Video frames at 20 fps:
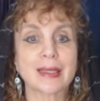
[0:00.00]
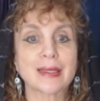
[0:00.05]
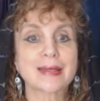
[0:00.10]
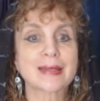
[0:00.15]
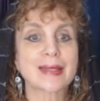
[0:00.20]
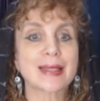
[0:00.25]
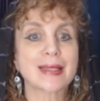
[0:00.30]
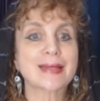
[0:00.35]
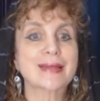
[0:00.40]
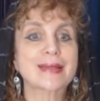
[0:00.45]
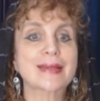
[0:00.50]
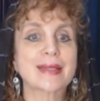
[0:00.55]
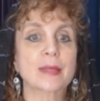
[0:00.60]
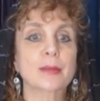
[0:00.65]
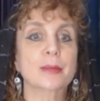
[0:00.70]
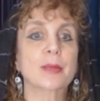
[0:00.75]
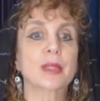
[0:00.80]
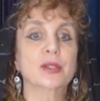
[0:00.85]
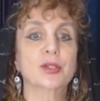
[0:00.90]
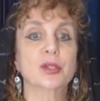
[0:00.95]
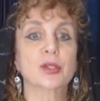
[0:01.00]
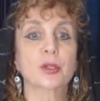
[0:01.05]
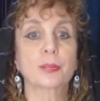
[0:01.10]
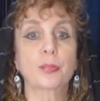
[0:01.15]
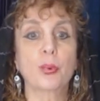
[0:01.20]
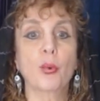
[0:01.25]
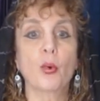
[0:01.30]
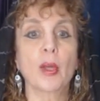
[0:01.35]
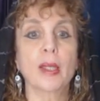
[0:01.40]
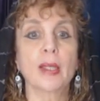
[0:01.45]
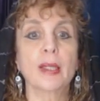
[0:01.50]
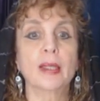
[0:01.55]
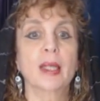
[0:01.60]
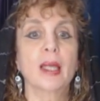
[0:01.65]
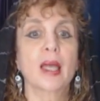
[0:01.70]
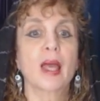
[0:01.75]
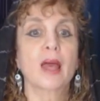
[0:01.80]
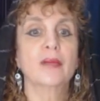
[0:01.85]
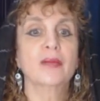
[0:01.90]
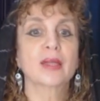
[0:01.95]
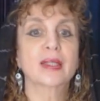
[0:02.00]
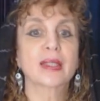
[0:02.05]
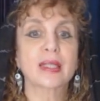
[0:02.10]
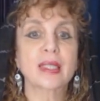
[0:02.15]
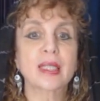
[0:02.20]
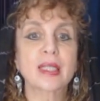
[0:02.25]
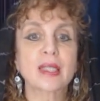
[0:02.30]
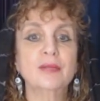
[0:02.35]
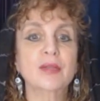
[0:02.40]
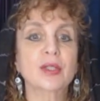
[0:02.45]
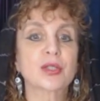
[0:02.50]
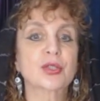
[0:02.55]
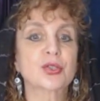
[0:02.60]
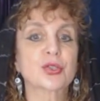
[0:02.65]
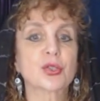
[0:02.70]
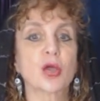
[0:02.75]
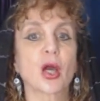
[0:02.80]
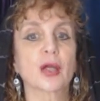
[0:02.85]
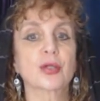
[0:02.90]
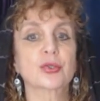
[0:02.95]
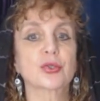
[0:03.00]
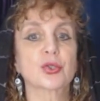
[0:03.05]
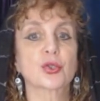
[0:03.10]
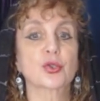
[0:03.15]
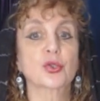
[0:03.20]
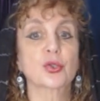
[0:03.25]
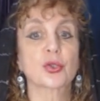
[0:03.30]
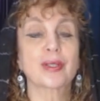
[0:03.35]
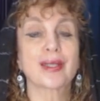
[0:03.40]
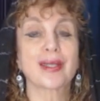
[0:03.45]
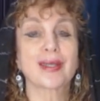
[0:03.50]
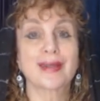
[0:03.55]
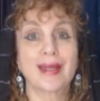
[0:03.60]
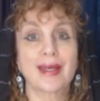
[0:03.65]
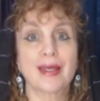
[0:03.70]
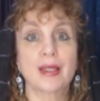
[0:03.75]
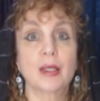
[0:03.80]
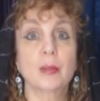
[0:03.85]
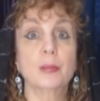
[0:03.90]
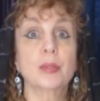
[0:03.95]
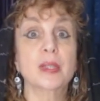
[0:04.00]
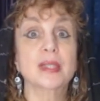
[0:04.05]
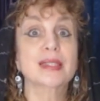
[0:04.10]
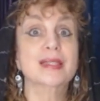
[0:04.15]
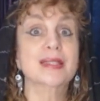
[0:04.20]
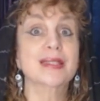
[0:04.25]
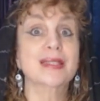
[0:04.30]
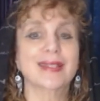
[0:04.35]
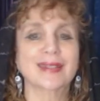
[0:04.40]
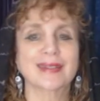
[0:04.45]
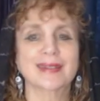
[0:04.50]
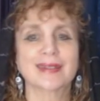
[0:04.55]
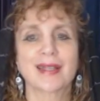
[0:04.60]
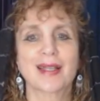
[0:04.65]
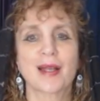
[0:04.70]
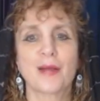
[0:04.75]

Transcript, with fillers: the sun dimming to the point that the evening stars could then be seen.